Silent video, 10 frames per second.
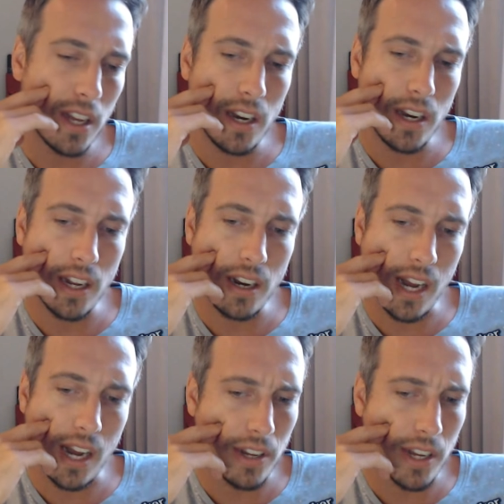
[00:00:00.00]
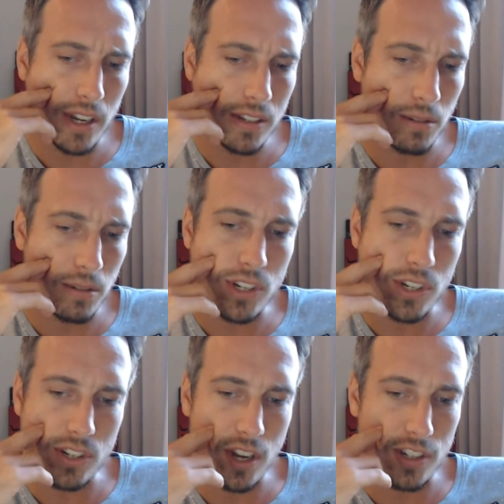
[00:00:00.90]
And then Laudy asked a
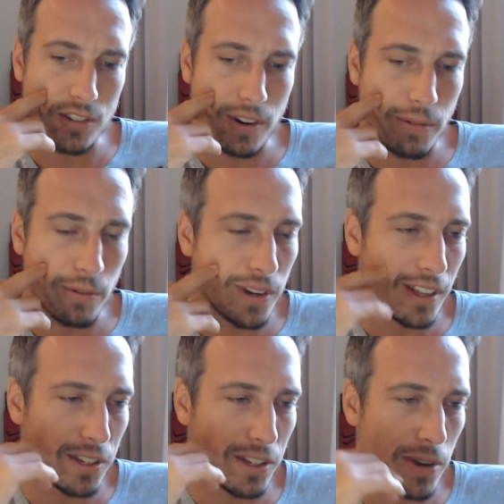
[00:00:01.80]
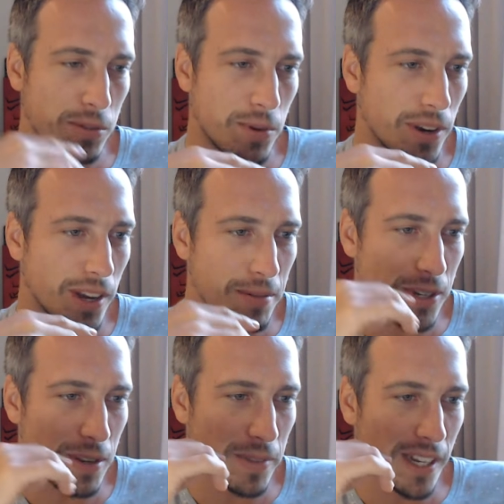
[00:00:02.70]
question to Sauce about like, what he thinks about his poker game
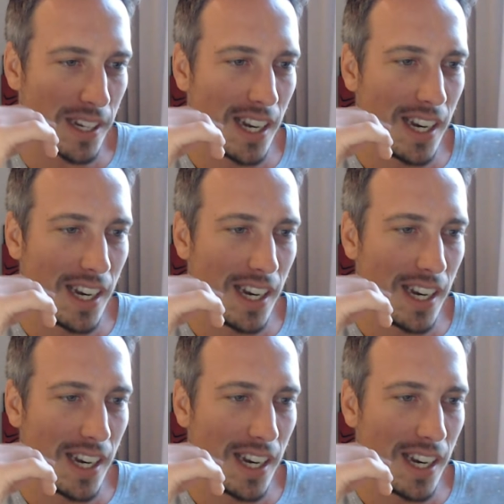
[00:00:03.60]
or something.